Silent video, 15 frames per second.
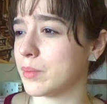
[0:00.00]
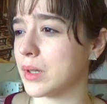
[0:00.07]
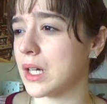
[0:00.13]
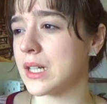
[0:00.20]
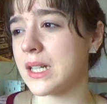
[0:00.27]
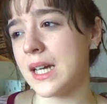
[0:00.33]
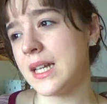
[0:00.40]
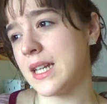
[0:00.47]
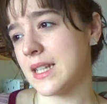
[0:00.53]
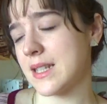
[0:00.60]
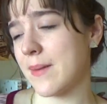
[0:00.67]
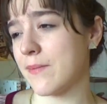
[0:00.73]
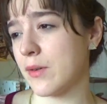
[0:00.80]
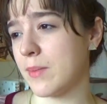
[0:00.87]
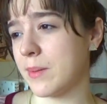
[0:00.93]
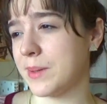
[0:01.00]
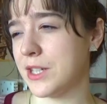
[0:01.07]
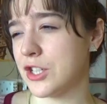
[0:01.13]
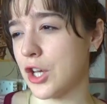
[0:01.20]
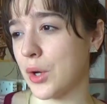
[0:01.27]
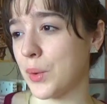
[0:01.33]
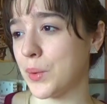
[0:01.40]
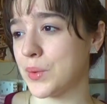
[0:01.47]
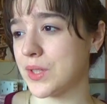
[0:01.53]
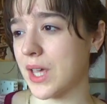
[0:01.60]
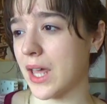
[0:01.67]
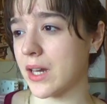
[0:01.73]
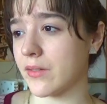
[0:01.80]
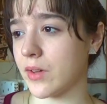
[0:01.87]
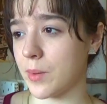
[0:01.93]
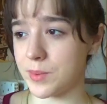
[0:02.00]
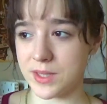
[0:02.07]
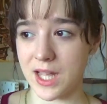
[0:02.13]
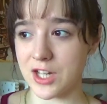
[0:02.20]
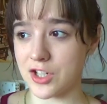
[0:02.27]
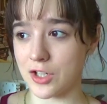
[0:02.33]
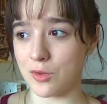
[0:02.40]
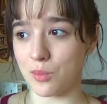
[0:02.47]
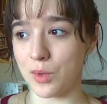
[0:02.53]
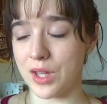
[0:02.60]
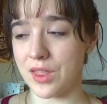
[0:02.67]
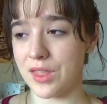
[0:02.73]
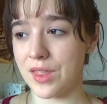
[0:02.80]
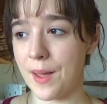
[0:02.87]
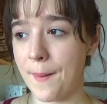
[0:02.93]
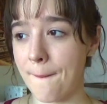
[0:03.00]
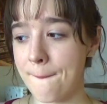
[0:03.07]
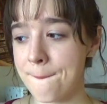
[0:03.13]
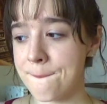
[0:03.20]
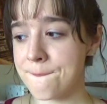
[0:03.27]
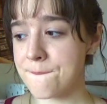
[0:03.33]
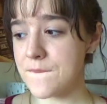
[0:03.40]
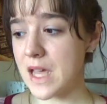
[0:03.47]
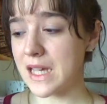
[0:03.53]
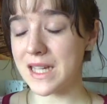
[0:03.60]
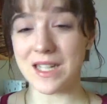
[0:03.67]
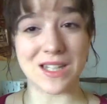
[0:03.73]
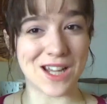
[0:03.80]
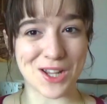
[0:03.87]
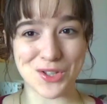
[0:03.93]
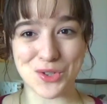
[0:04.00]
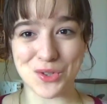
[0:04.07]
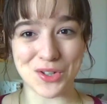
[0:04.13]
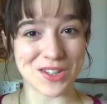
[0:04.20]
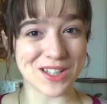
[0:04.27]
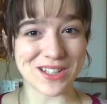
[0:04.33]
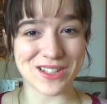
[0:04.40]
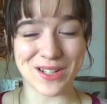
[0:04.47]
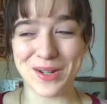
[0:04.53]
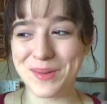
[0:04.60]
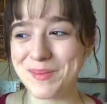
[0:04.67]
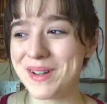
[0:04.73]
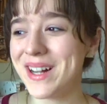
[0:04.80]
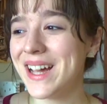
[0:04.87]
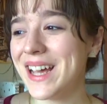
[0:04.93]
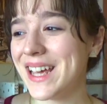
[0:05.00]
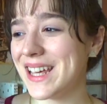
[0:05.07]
plotline except for maybe Toad's kind of obsession with industrialism.